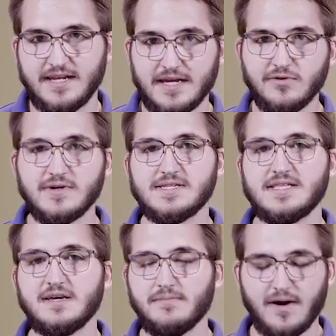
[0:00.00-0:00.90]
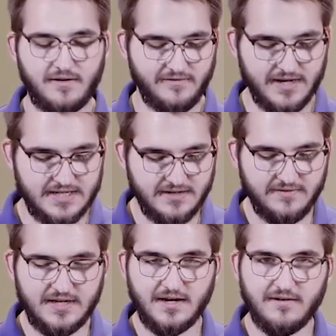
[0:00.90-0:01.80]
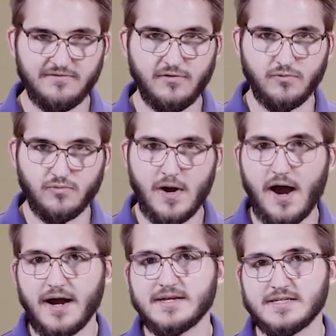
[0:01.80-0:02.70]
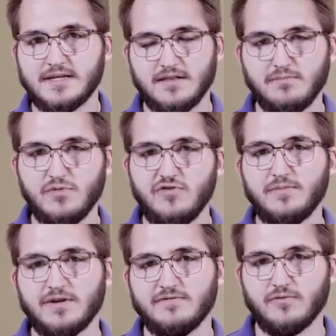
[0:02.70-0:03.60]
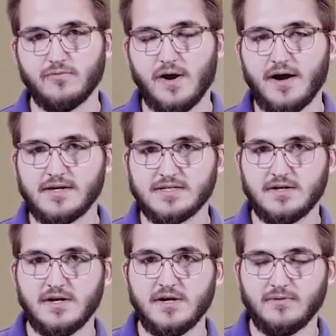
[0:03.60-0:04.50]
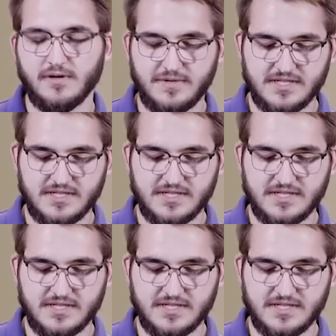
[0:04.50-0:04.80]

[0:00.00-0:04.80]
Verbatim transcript: and increase the amount of activity of the rocks and the movement of the rocks, we're gonna be